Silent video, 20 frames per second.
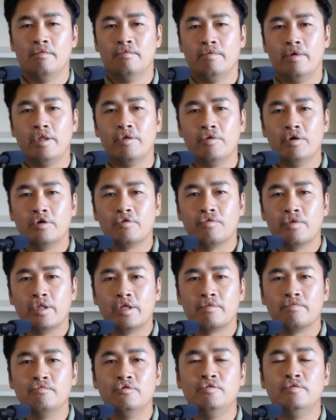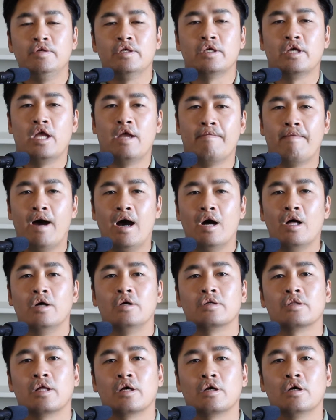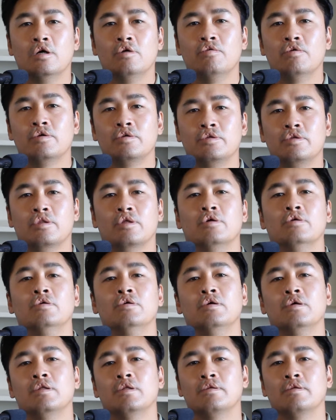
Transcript: Anyway, when the movie came out, I was like, oh, well,